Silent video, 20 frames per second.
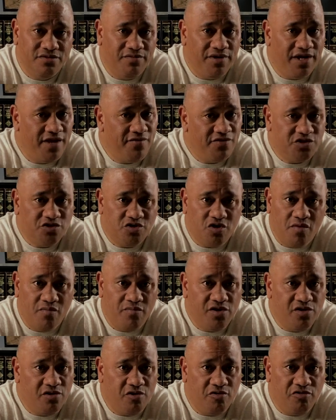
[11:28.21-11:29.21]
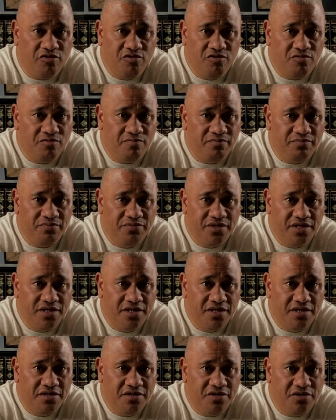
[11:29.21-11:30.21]
whatever storm you go through,
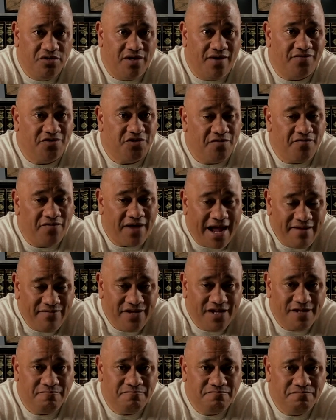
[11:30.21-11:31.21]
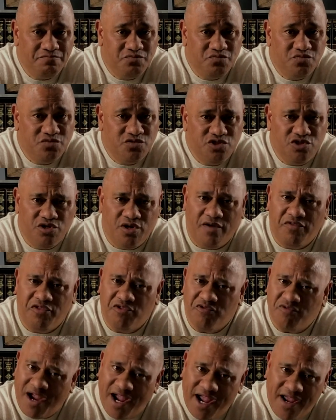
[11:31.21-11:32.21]
you have survived it, you have
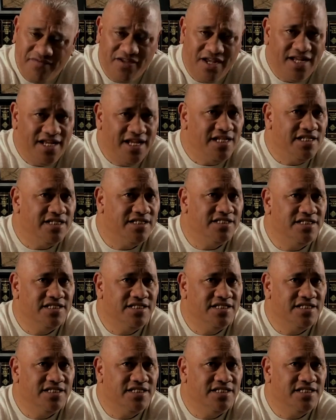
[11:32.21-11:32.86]
thrived in it.